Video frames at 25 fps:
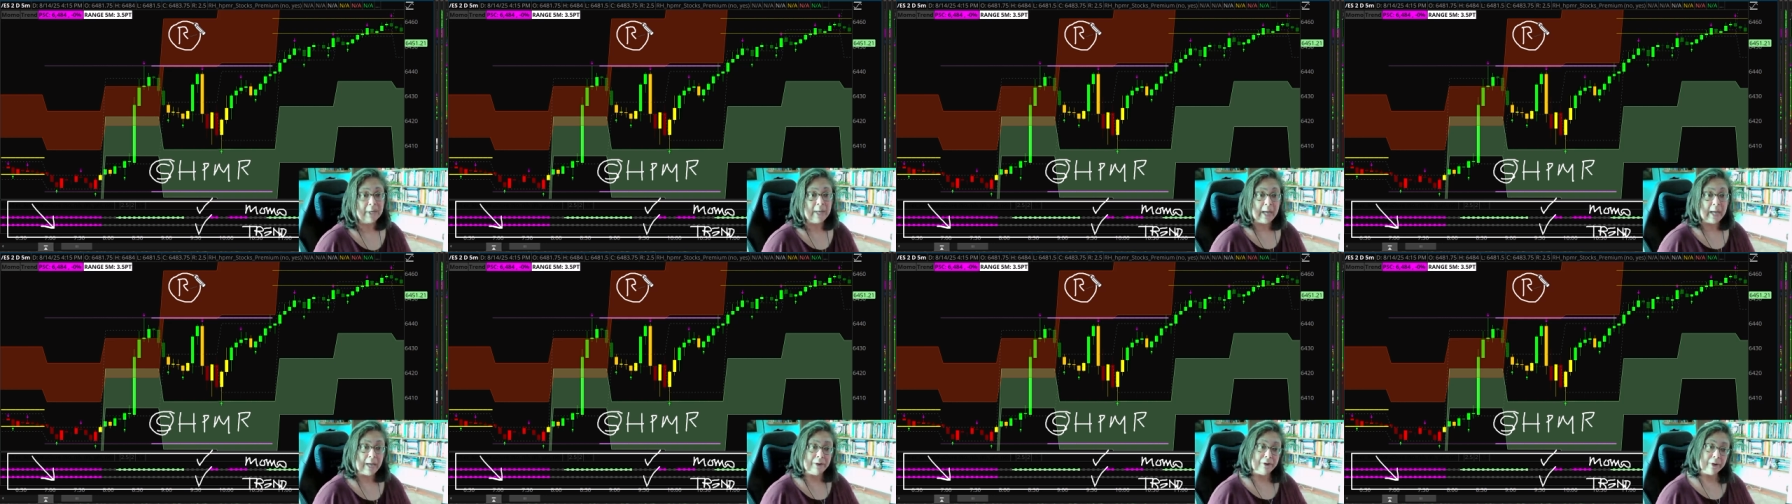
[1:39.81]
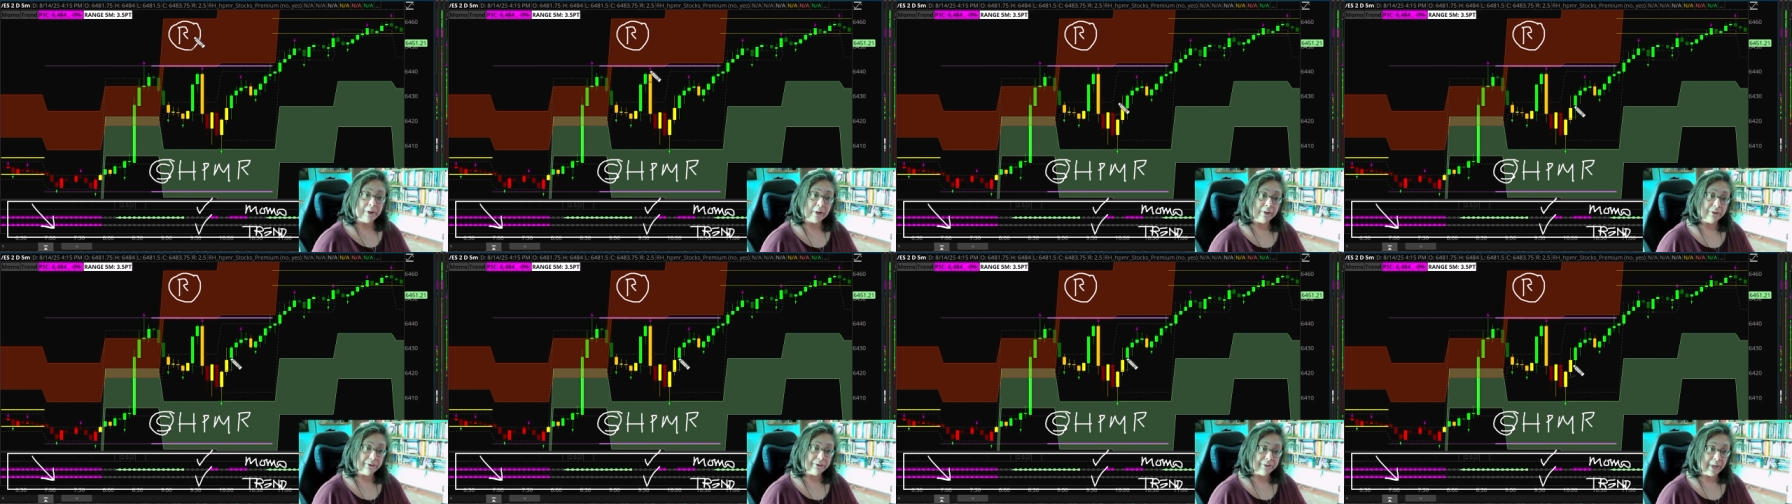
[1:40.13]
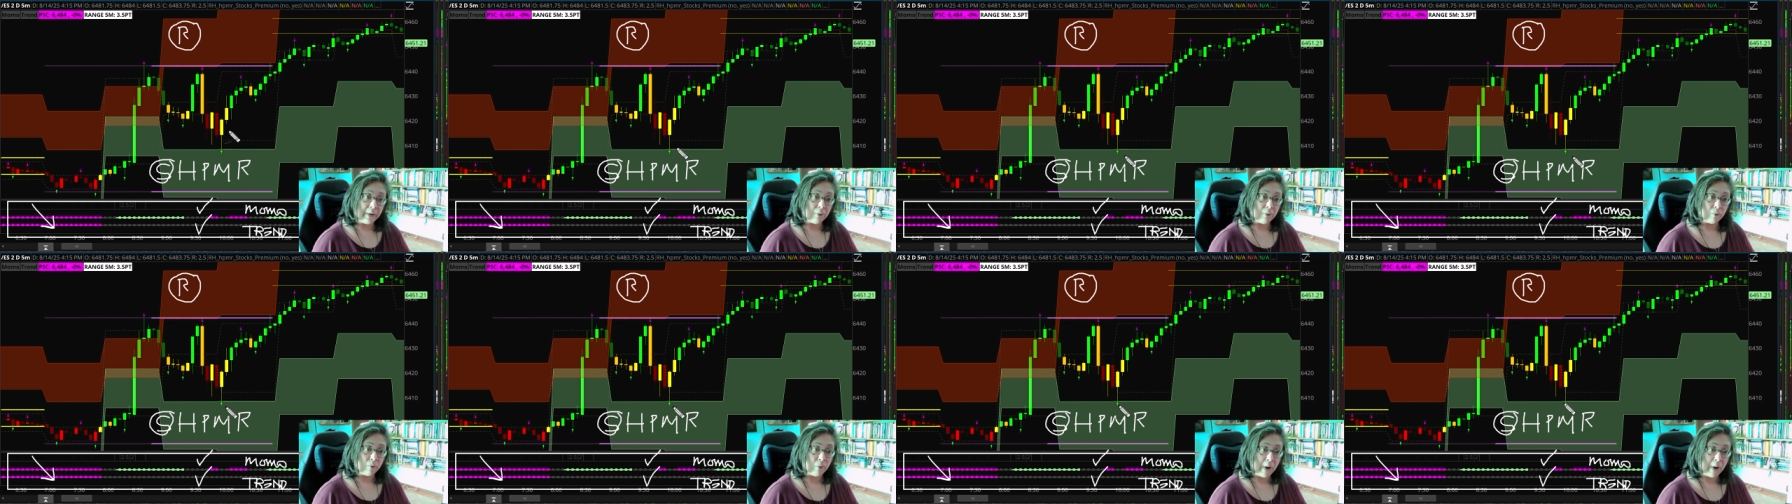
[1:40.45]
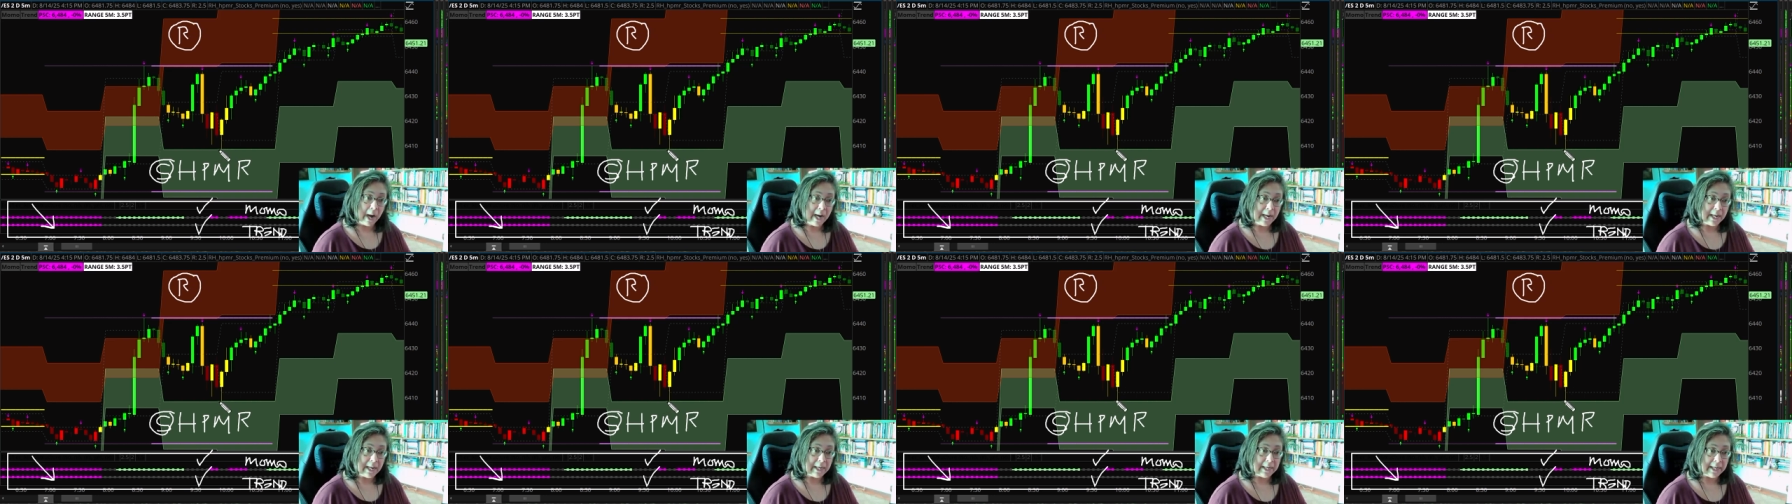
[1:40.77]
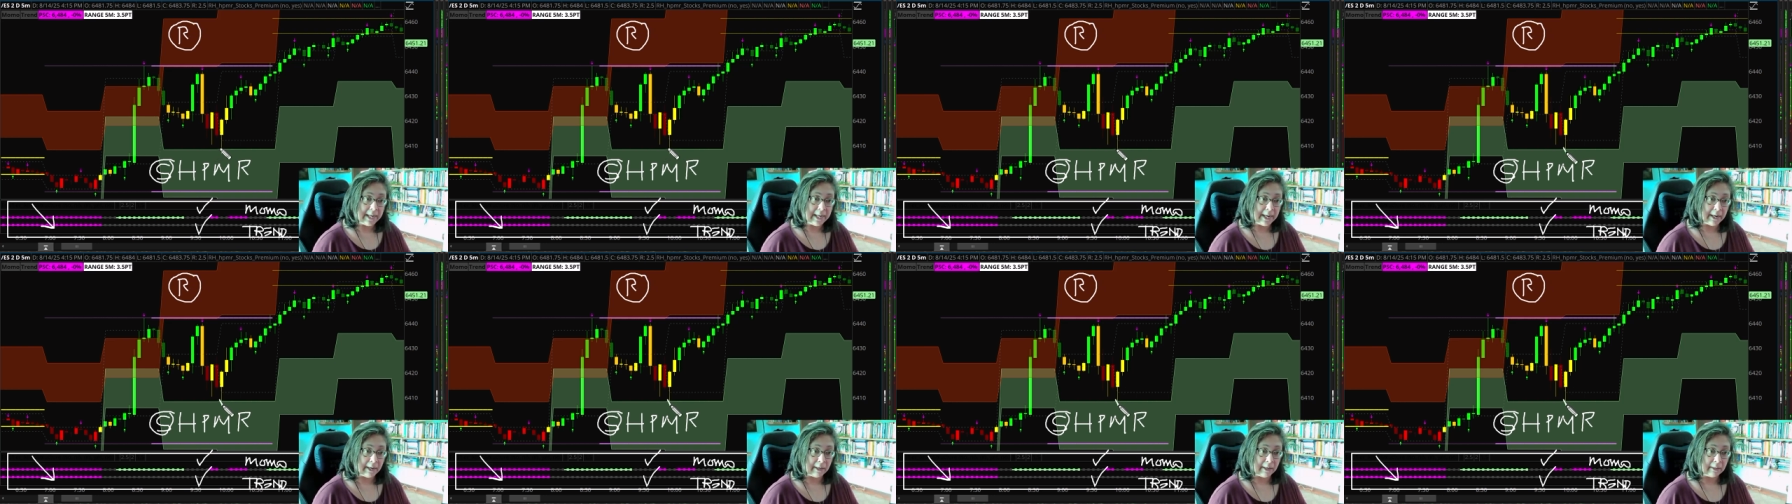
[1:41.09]
And you can see right in
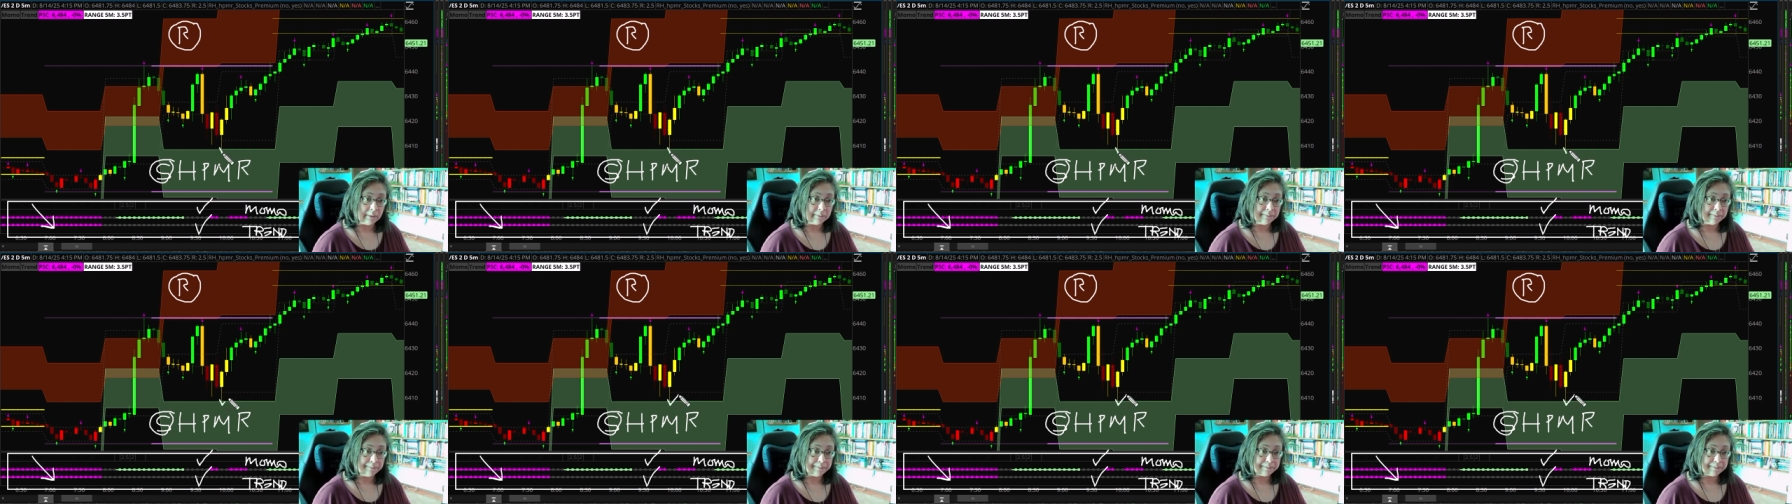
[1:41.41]
here,